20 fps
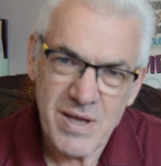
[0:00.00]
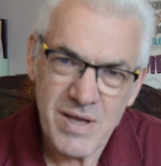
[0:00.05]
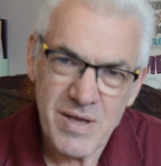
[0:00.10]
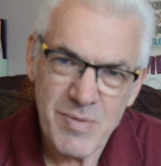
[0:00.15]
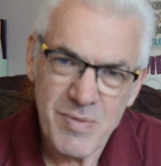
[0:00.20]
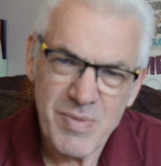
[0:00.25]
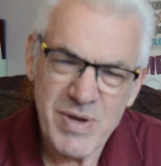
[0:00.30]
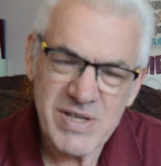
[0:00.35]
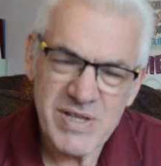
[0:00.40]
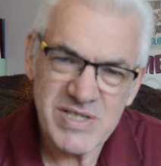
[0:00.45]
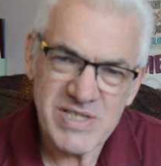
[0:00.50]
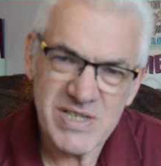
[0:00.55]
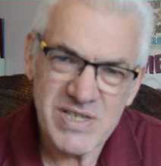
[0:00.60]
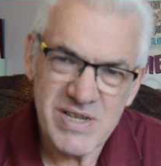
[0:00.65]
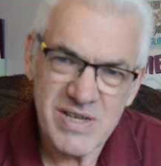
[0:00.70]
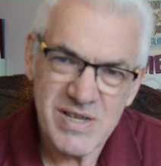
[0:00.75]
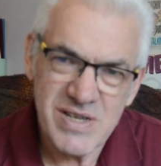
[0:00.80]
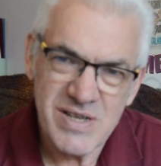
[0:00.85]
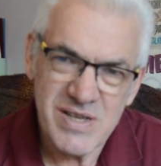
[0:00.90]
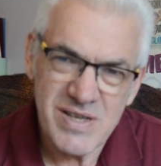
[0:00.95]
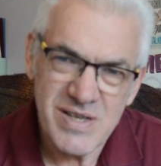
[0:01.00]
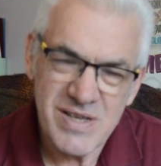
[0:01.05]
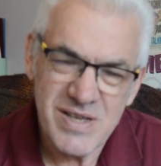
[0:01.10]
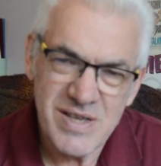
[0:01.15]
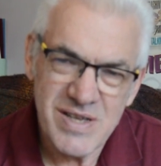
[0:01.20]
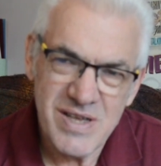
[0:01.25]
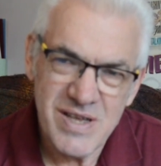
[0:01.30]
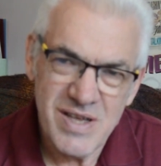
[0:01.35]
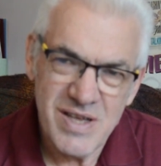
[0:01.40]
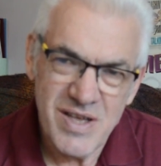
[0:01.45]
But
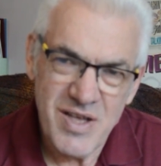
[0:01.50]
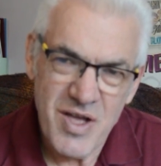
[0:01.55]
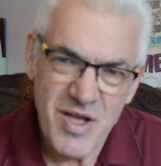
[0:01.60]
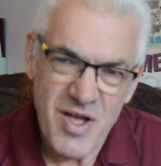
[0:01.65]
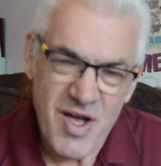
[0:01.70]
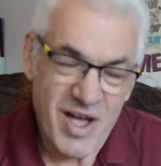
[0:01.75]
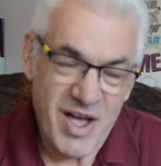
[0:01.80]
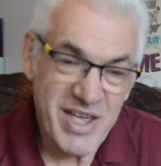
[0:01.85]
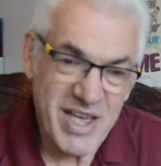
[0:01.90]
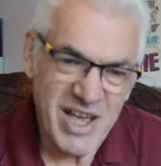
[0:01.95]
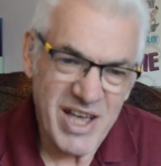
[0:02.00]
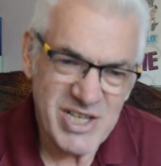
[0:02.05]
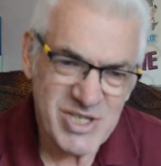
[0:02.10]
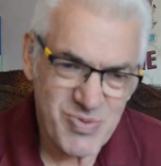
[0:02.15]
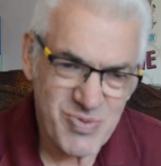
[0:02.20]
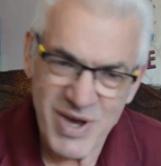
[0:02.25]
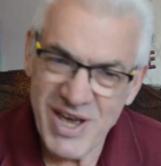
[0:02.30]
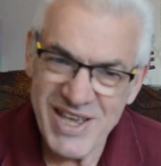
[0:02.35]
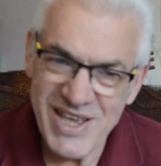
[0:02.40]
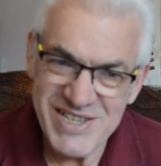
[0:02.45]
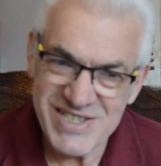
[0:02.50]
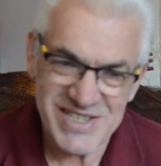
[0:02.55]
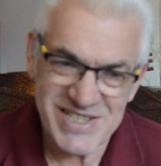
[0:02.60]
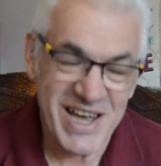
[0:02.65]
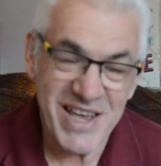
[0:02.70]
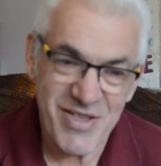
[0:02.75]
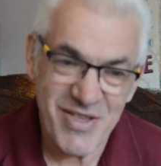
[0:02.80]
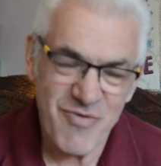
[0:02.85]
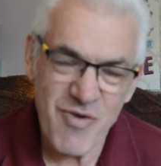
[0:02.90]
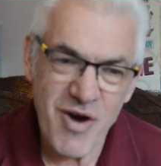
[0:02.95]
I guess we say
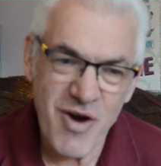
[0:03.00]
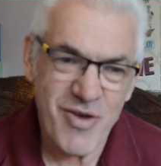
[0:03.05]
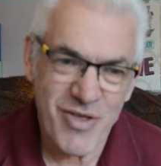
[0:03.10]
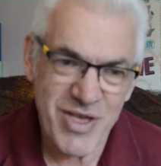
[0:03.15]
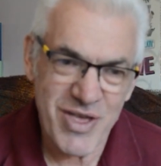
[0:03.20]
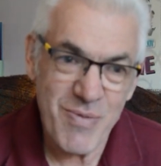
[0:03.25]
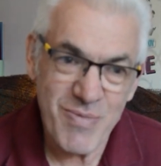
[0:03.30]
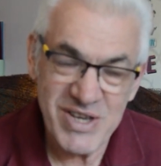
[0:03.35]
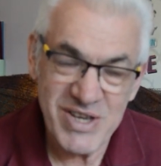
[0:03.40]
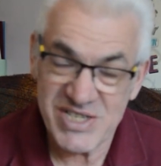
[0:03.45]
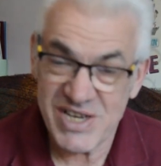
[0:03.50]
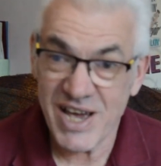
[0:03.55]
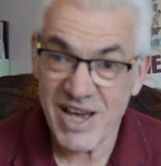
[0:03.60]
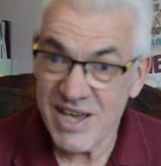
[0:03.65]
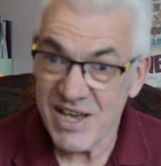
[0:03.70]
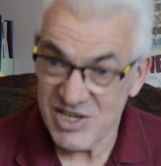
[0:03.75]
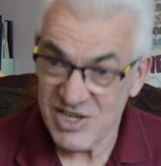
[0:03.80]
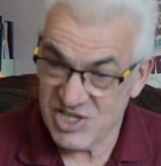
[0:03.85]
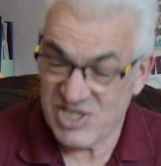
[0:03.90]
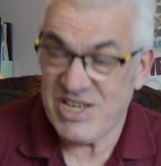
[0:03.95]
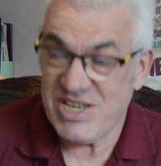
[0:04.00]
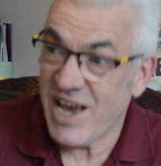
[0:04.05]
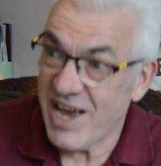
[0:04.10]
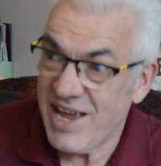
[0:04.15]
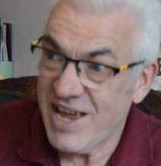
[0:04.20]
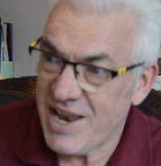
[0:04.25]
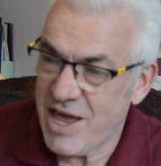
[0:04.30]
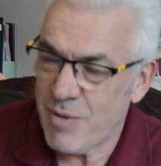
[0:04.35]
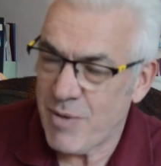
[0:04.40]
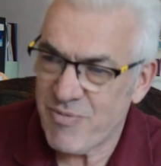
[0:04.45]
the wrong thing. We say saying
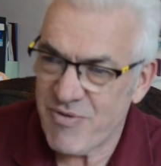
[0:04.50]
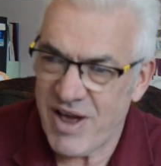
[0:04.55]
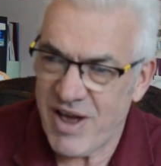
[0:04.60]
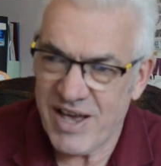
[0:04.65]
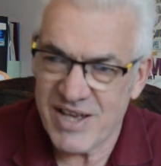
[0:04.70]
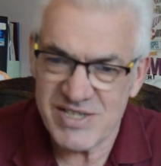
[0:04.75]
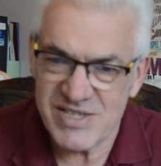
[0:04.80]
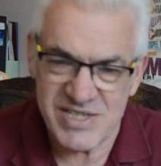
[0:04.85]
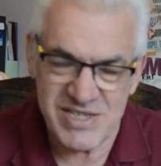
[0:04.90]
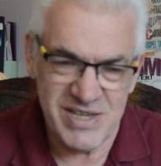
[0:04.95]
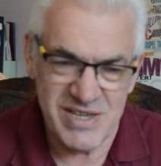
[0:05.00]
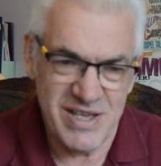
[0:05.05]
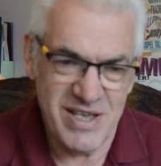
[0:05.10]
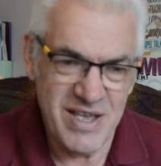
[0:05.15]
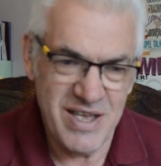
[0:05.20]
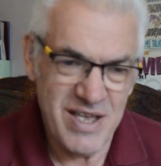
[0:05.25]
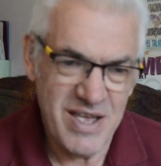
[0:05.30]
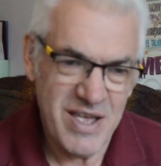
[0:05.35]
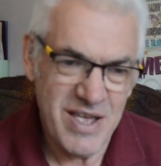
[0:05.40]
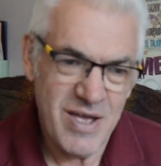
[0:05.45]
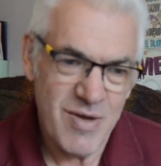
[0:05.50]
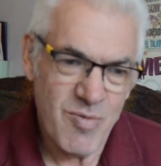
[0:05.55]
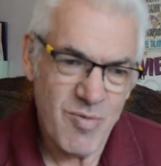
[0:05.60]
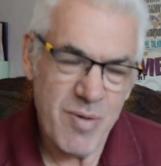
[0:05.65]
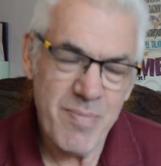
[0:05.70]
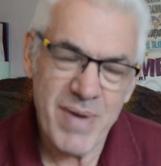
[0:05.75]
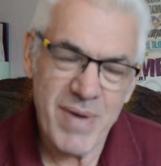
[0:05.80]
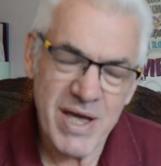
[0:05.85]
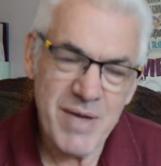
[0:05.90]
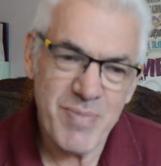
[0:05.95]
our prayers, but
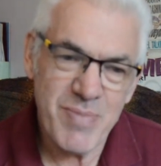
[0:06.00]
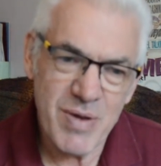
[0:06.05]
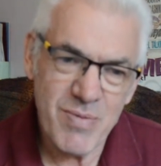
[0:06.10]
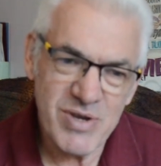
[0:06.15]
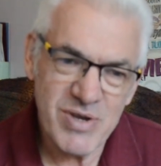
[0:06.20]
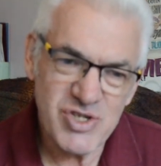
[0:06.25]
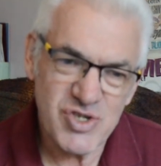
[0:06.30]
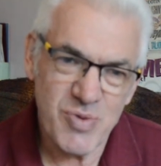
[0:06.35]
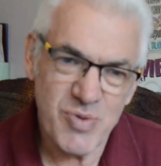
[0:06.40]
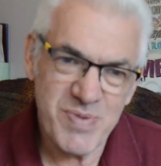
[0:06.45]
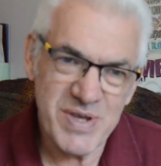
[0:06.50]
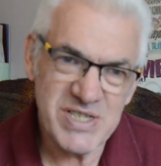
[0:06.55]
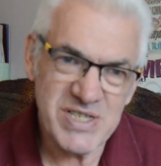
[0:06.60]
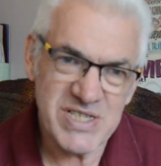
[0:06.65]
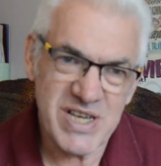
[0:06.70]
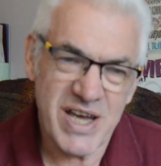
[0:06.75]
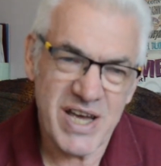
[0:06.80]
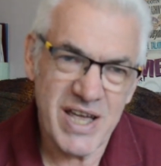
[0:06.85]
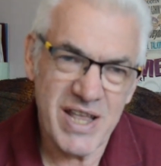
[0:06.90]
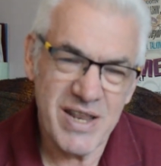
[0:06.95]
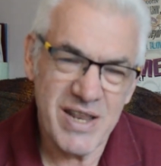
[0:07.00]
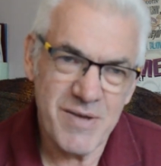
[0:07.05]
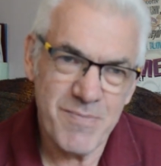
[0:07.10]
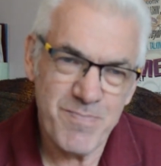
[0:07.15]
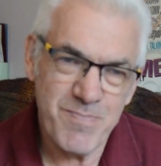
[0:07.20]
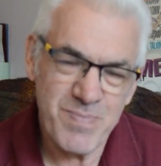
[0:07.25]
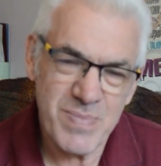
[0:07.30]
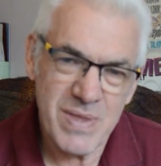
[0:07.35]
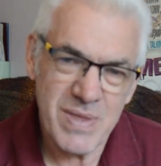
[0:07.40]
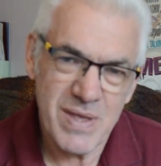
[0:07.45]
maybe we should be saying,
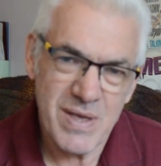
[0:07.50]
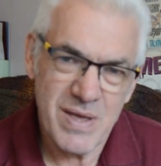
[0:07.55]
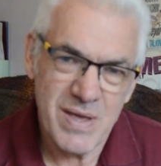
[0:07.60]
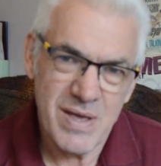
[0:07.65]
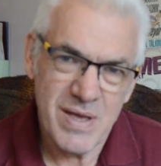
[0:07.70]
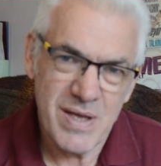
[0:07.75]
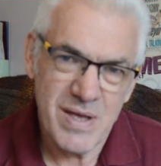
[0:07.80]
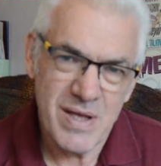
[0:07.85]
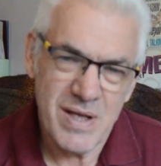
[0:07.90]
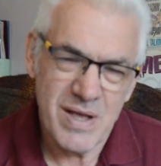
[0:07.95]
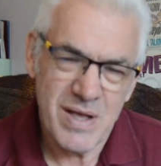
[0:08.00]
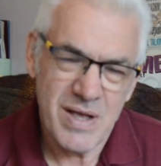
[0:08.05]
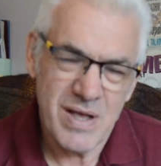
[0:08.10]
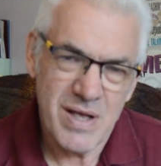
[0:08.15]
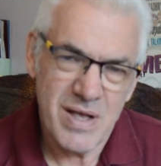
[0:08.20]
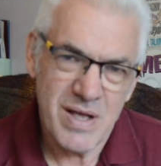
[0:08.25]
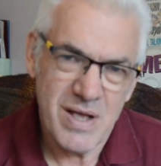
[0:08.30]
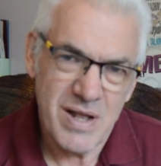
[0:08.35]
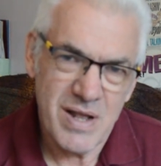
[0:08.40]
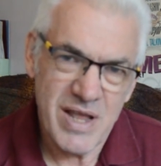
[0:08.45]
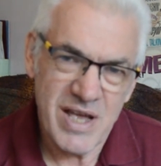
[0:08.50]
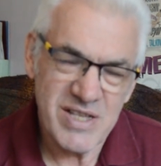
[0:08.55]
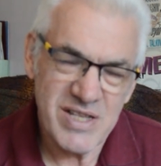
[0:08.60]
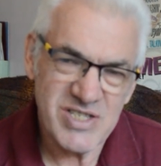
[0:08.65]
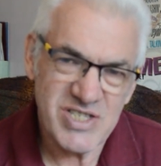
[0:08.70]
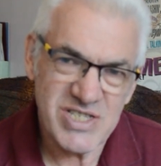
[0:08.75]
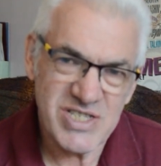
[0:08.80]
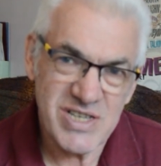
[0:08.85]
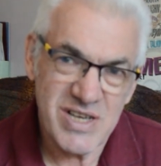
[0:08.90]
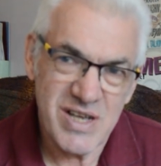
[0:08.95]

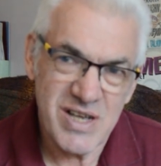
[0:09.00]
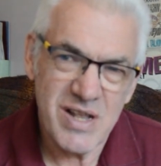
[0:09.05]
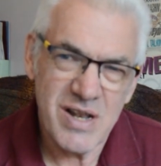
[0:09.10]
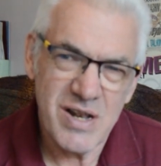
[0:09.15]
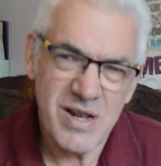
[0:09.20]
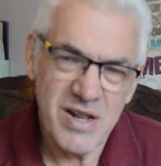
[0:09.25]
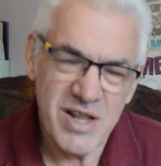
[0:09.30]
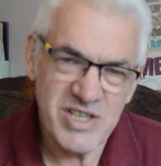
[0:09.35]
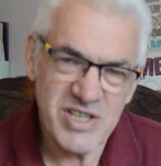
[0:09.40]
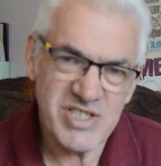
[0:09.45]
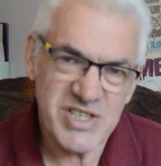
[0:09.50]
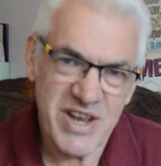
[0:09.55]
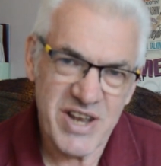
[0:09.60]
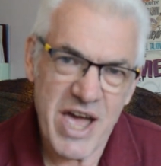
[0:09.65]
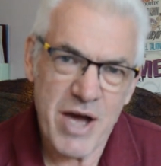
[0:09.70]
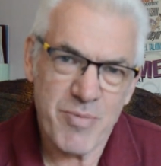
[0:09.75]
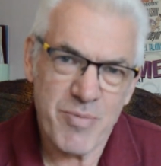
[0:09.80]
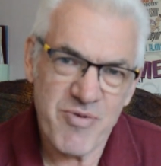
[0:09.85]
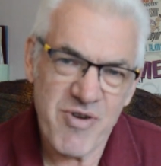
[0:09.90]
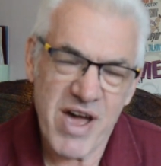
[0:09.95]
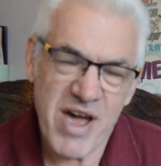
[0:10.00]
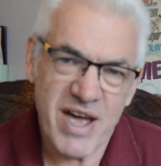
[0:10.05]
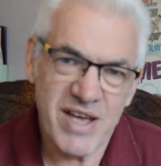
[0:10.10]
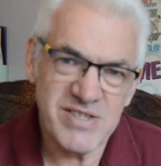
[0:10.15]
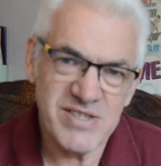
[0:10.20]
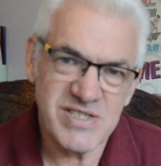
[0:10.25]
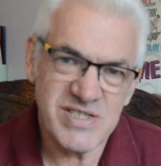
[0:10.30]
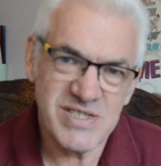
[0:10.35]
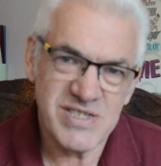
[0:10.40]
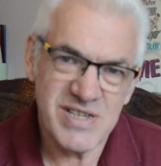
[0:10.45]
let's listen our
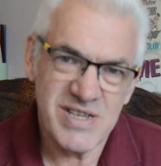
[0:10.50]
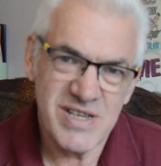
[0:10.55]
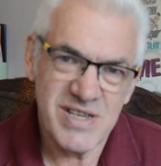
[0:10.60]
prayers.